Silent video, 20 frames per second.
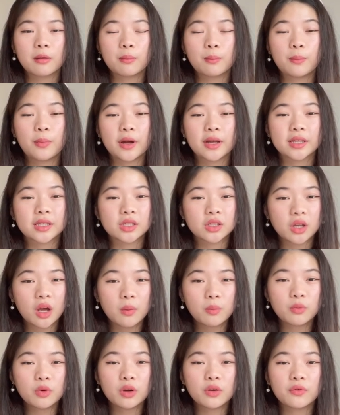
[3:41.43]
but
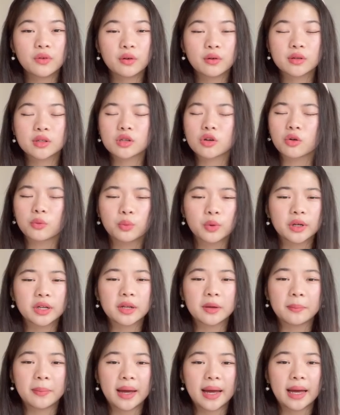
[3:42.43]
some reviews are
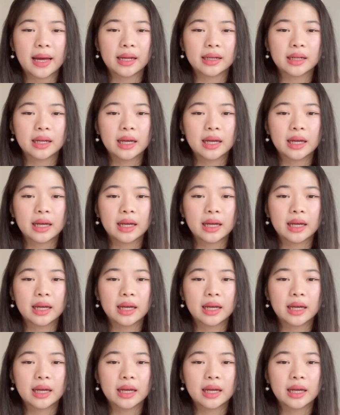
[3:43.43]
pretty bad.